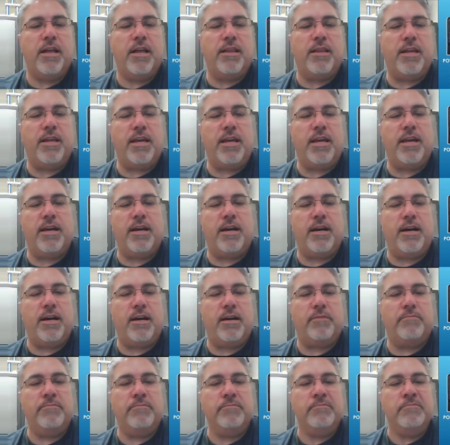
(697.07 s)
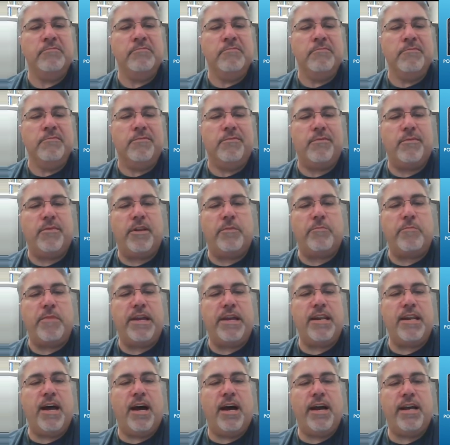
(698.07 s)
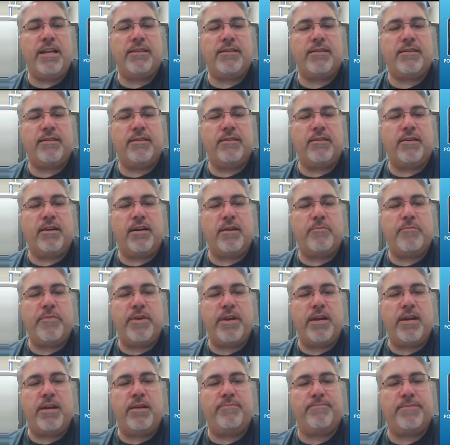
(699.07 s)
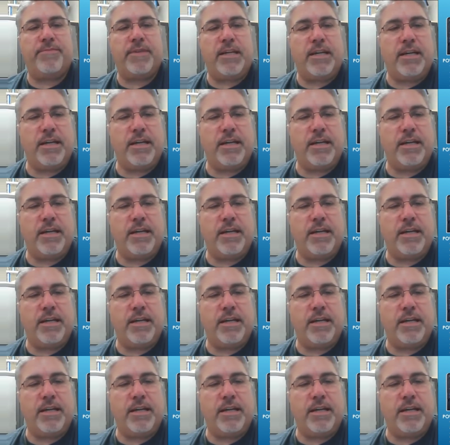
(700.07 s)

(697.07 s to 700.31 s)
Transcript: The Midnights, they're going to be,